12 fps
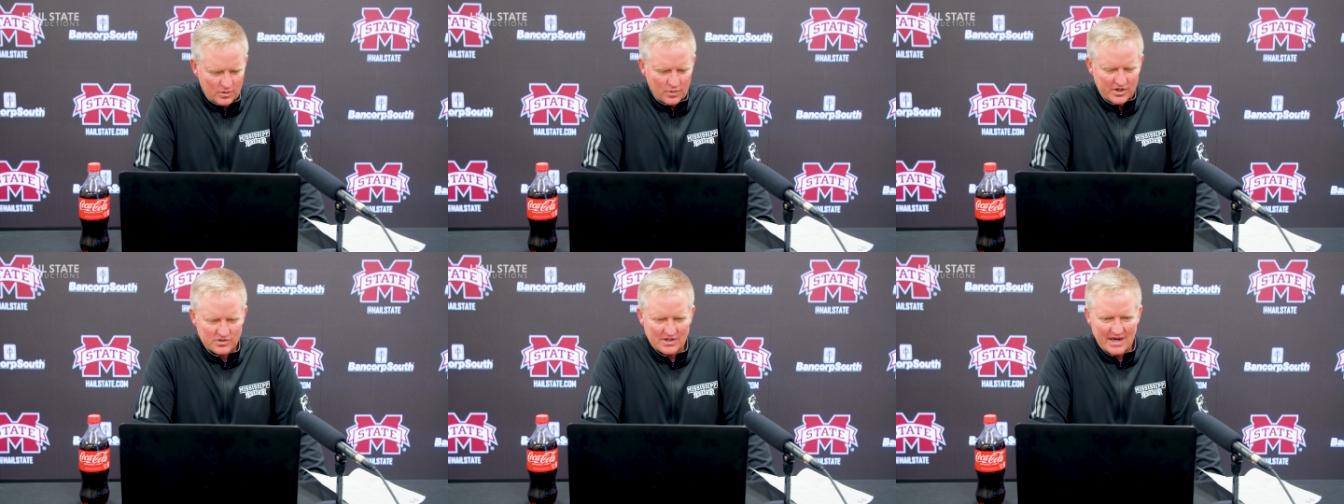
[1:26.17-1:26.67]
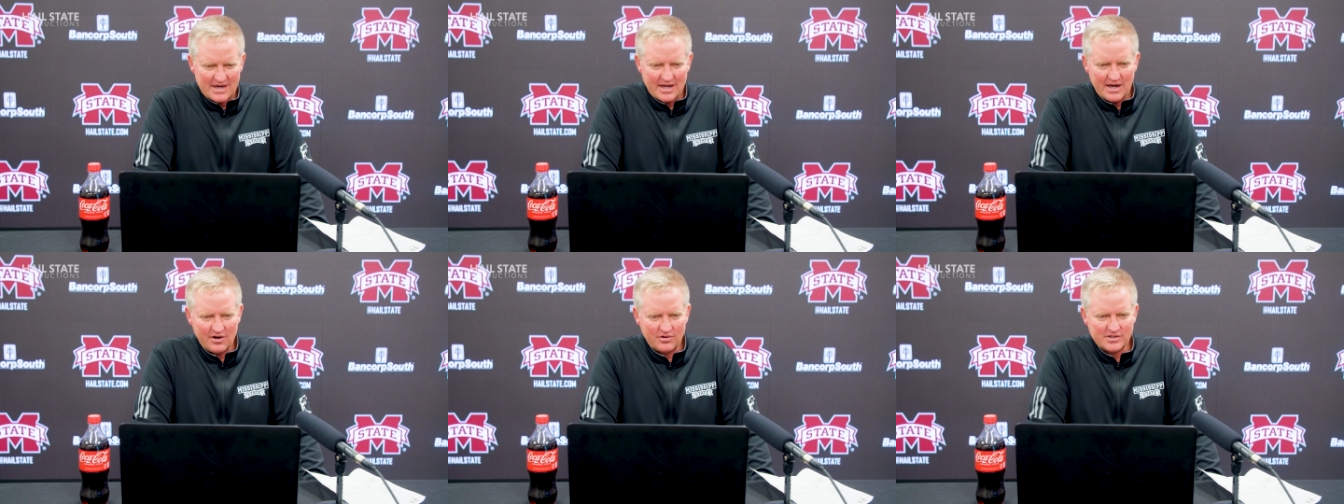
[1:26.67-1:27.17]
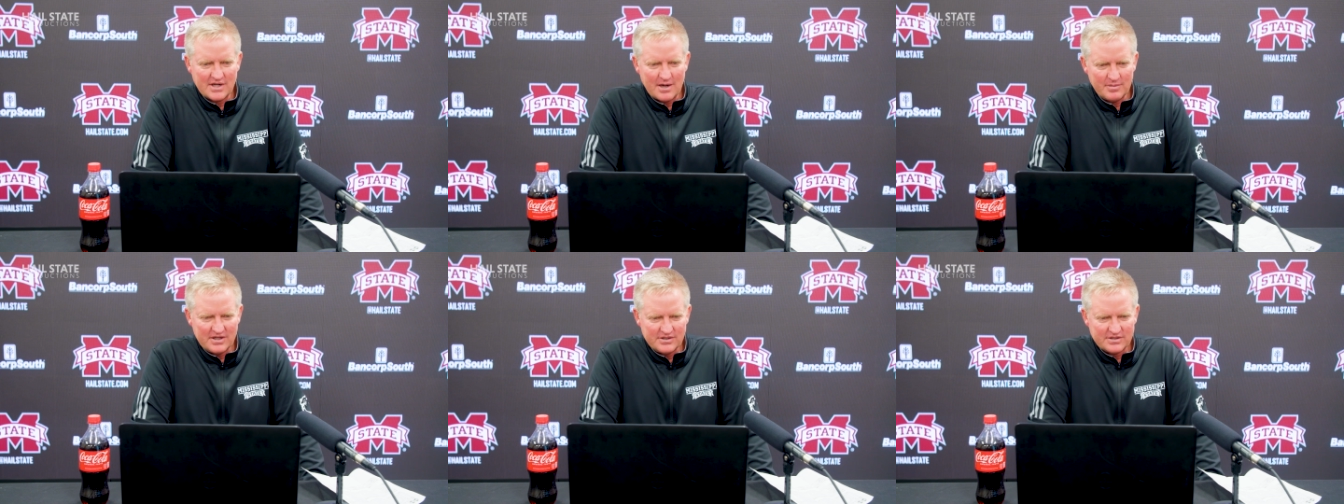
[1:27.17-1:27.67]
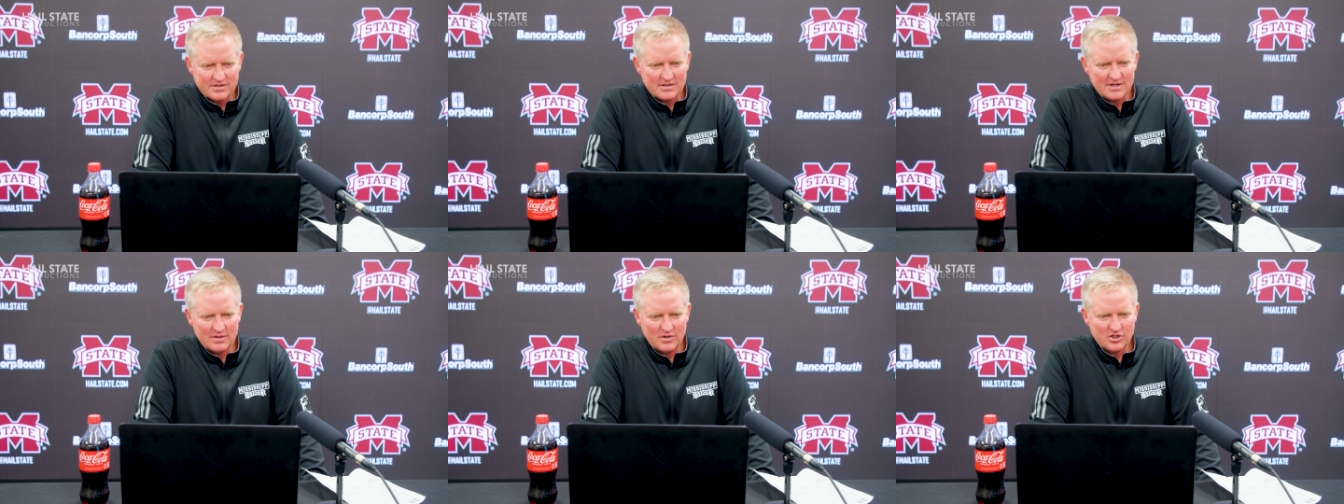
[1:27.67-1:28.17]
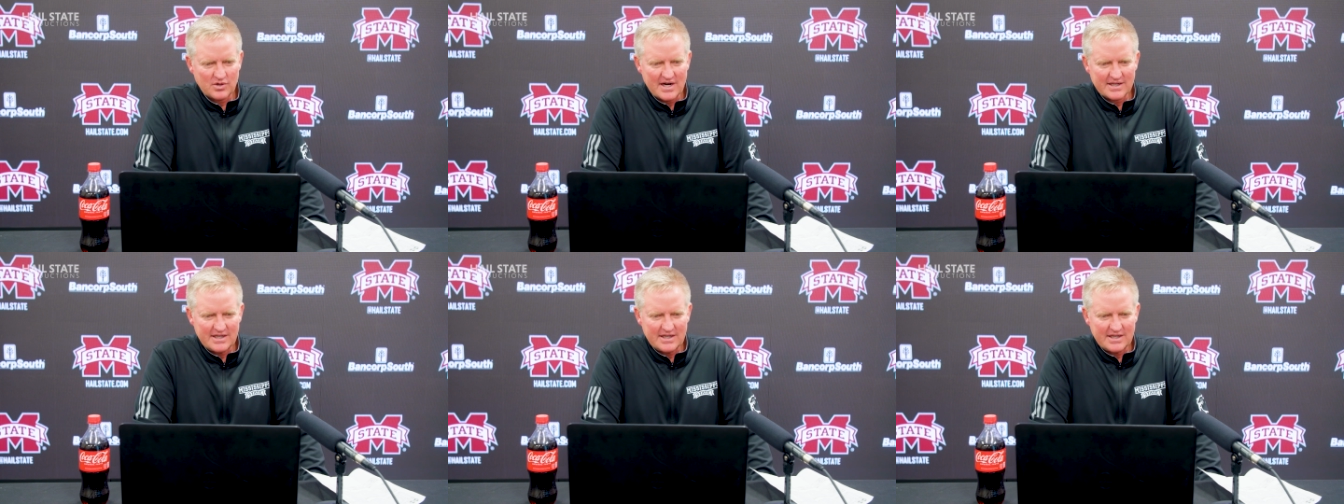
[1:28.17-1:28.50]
we use a lot of air dummies, and we try